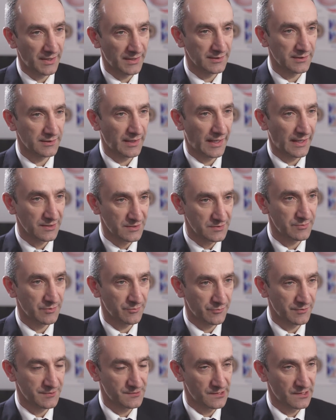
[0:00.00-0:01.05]
an
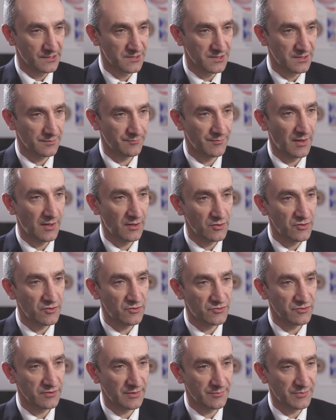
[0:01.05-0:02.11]
enhancement procedure,
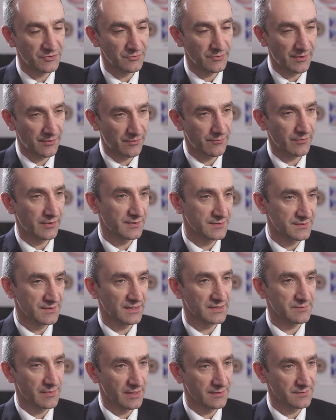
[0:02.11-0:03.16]
usually between three and
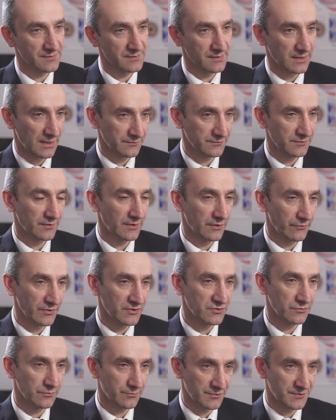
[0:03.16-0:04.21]
six months after the
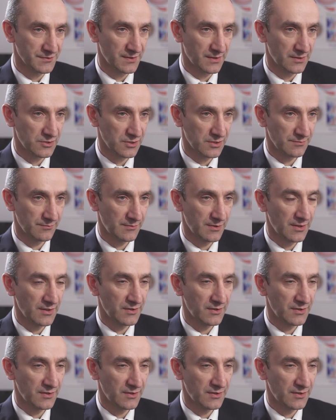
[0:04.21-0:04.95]
original procedure,